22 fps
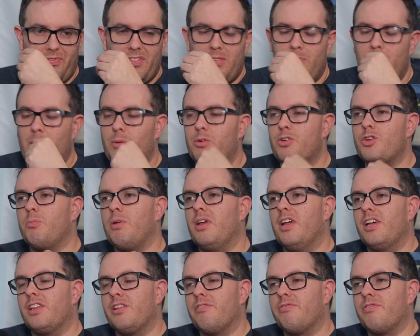Maybe she'll be
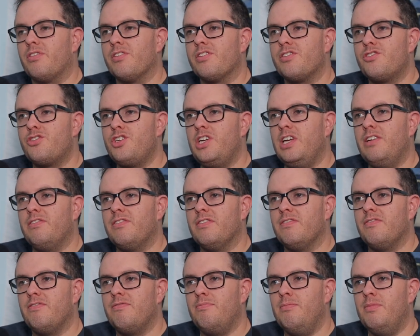like the first chief of
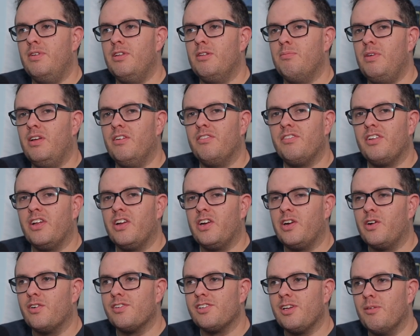the military
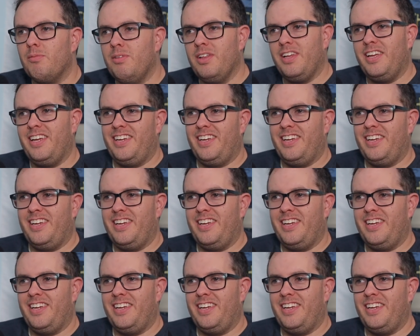or something.